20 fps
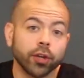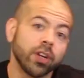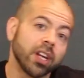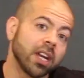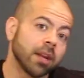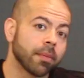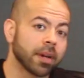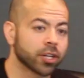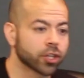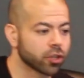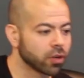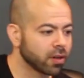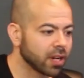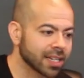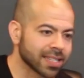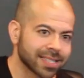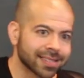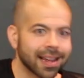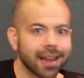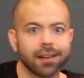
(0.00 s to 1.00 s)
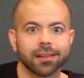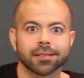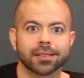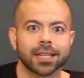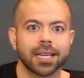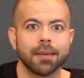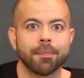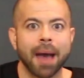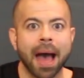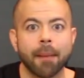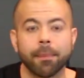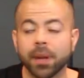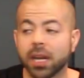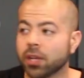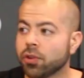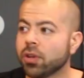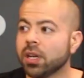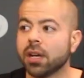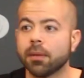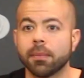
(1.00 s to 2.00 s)
You need to make sure that sales keep
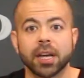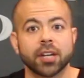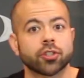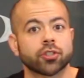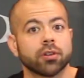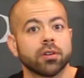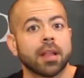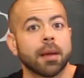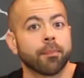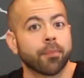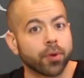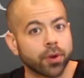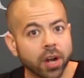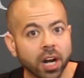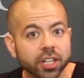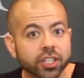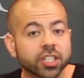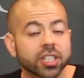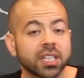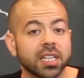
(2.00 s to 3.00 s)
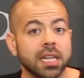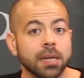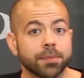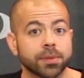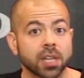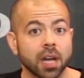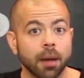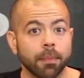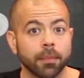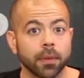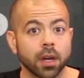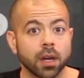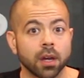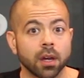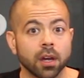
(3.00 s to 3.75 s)
happening. You need to make sure that production keeps up.